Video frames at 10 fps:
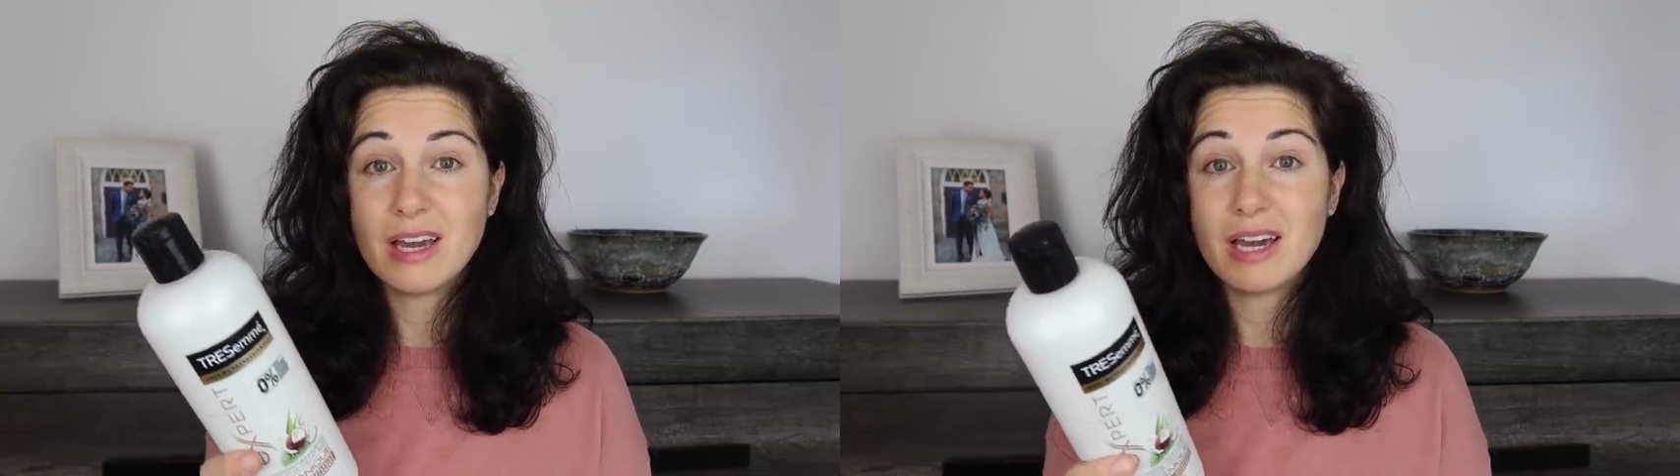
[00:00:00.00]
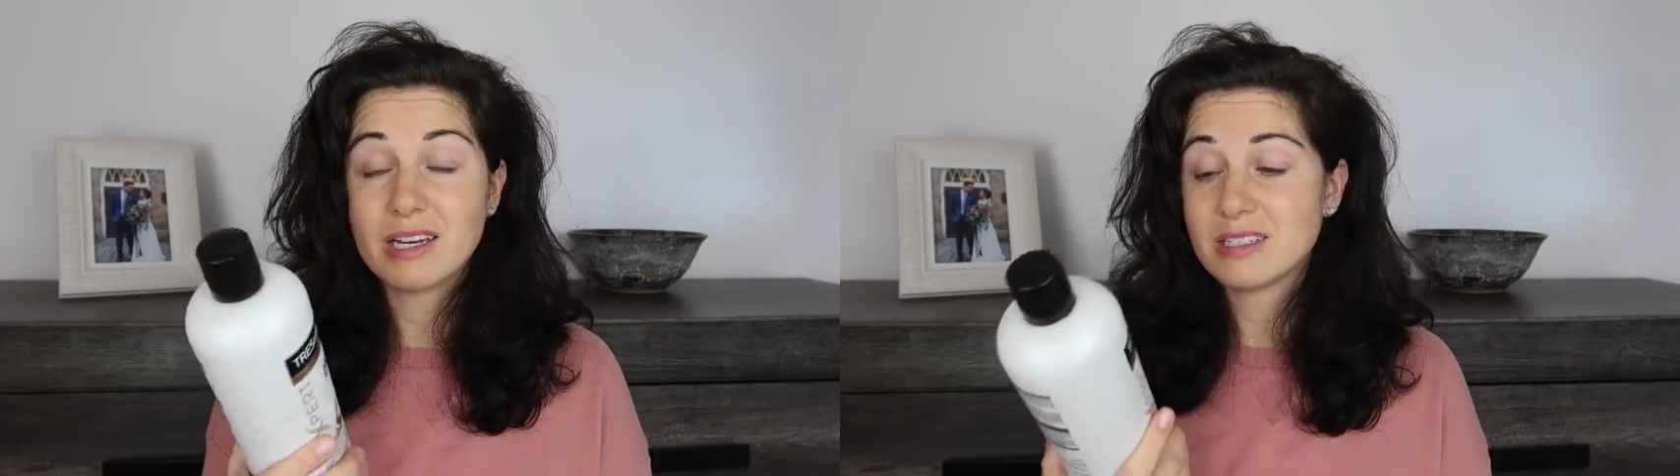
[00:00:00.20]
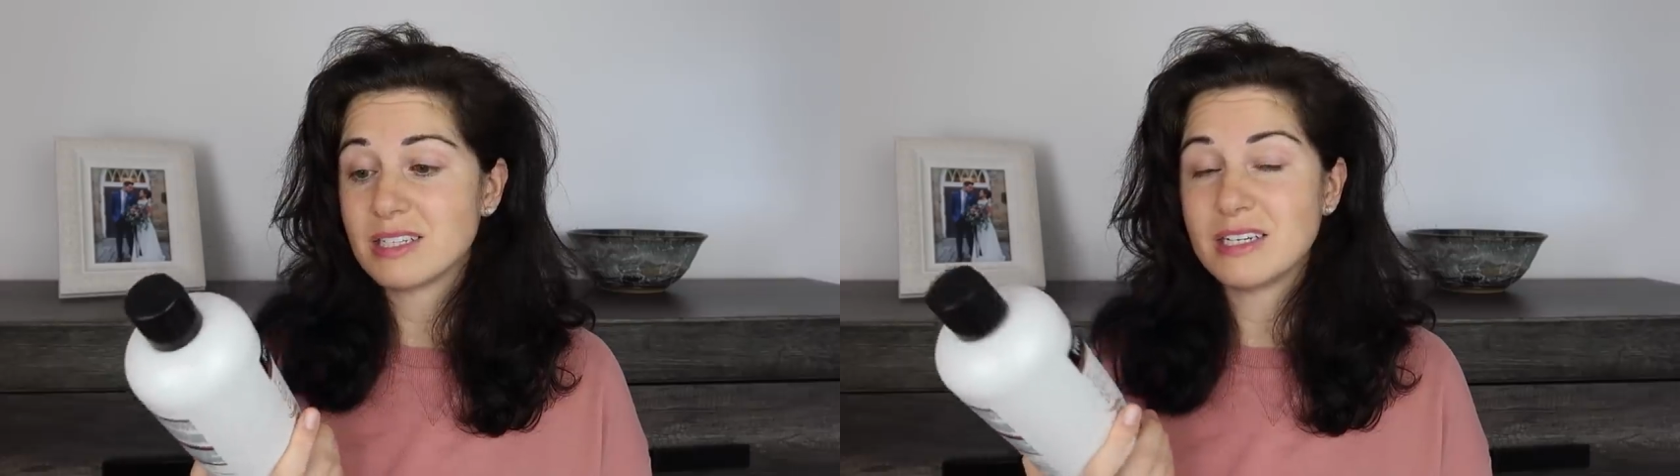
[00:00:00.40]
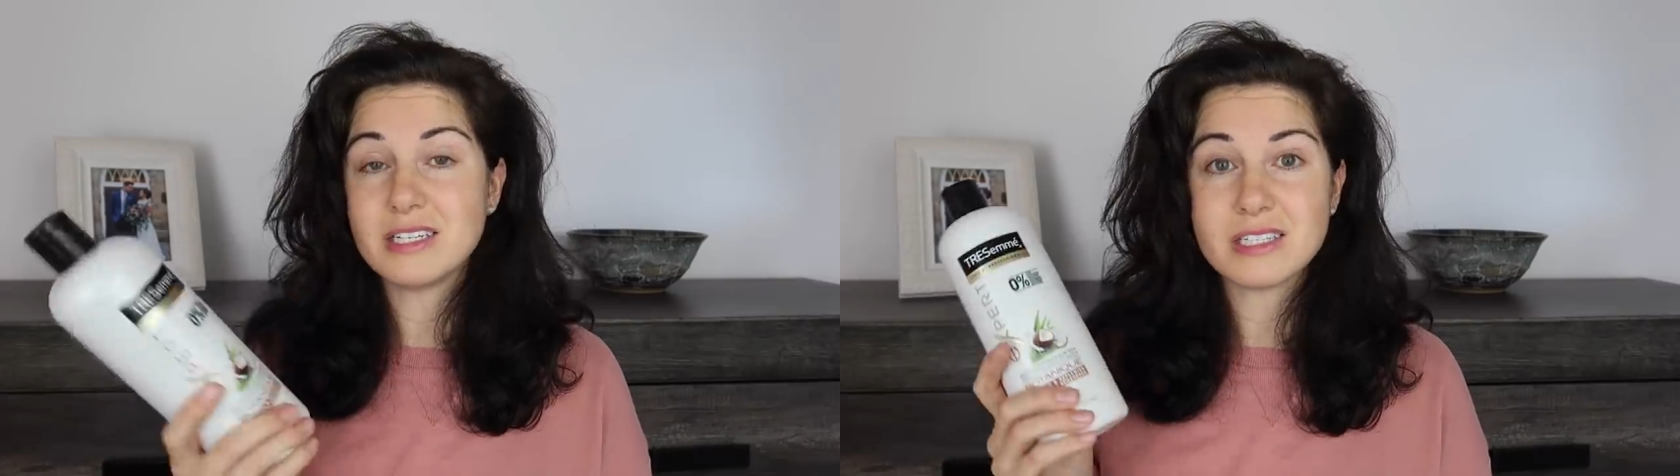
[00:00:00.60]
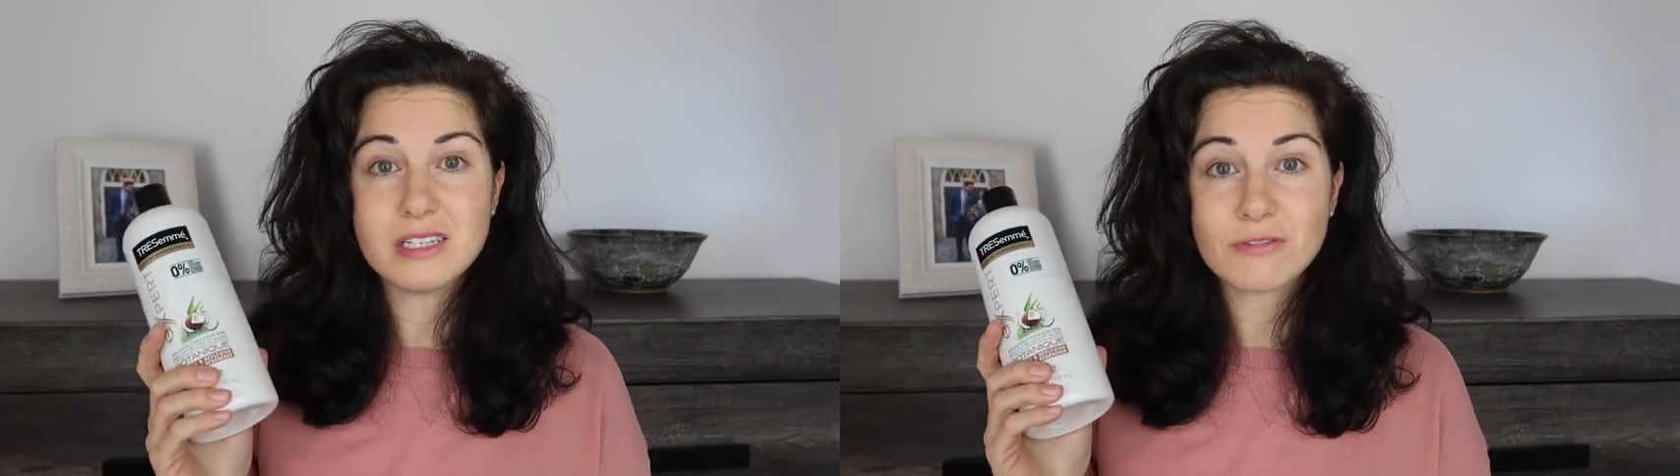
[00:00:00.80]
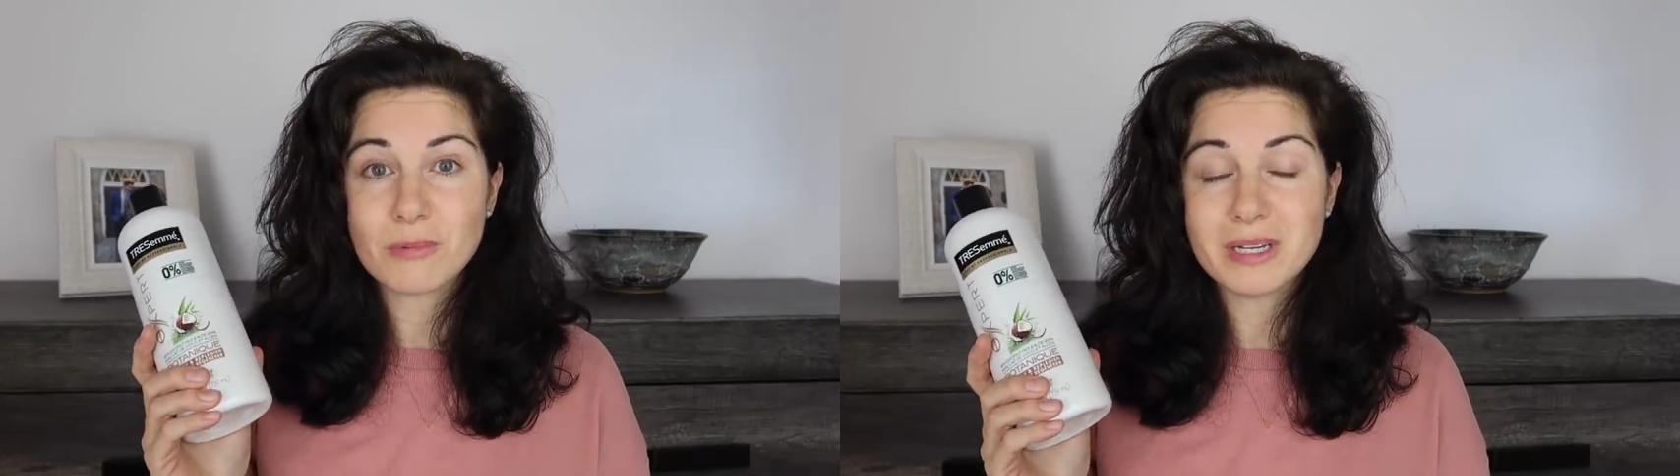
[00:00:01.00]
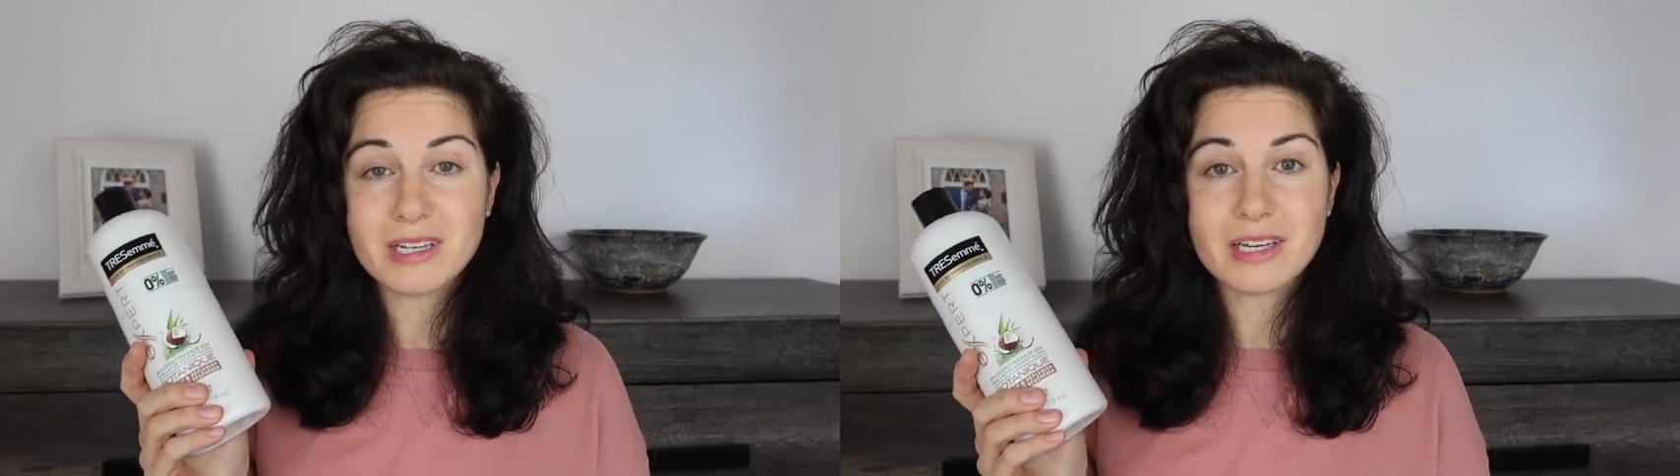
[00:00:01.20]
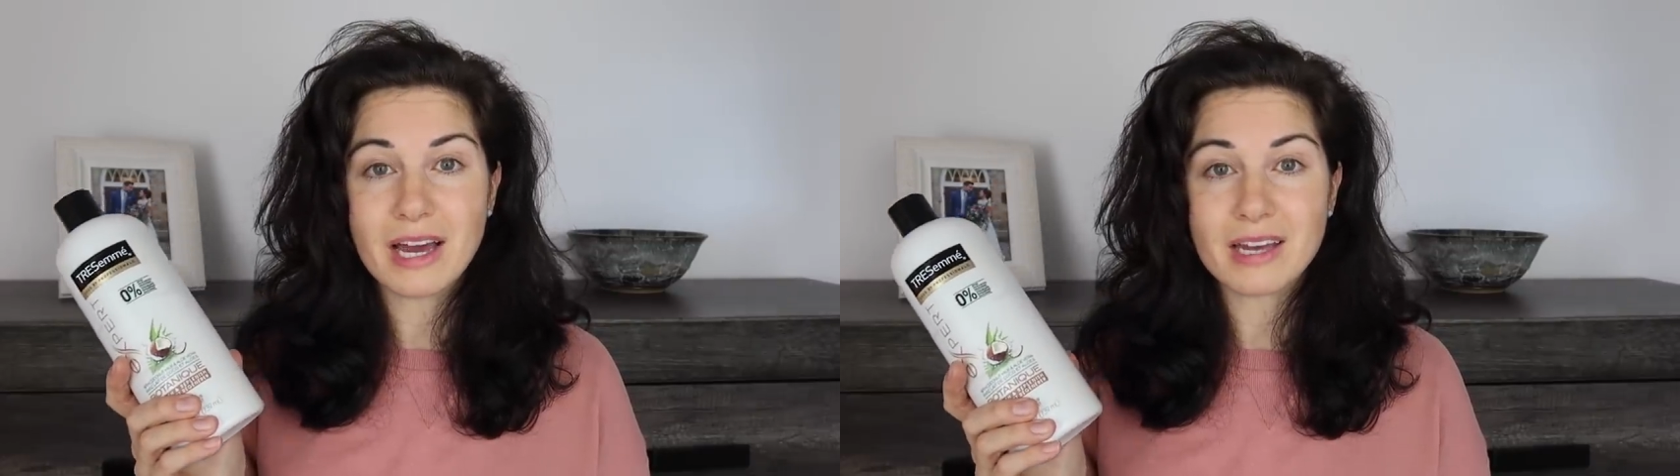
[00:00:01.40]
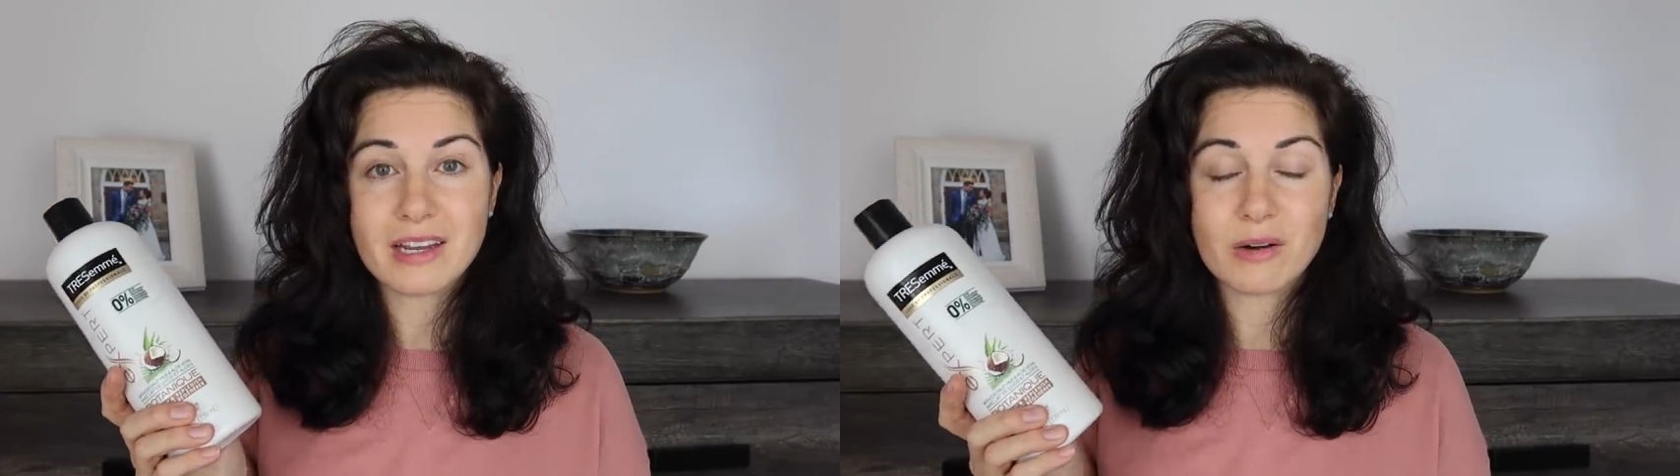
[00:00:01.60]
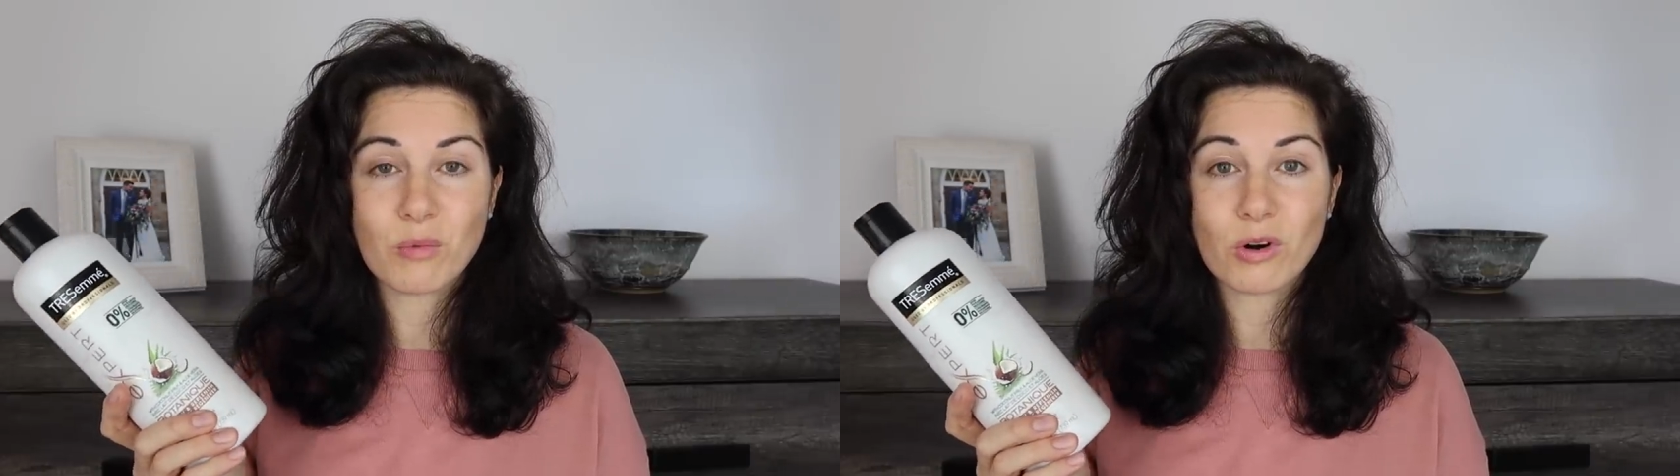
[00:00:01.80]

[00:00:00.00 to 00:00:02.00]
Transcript: and it's easy for me to get and it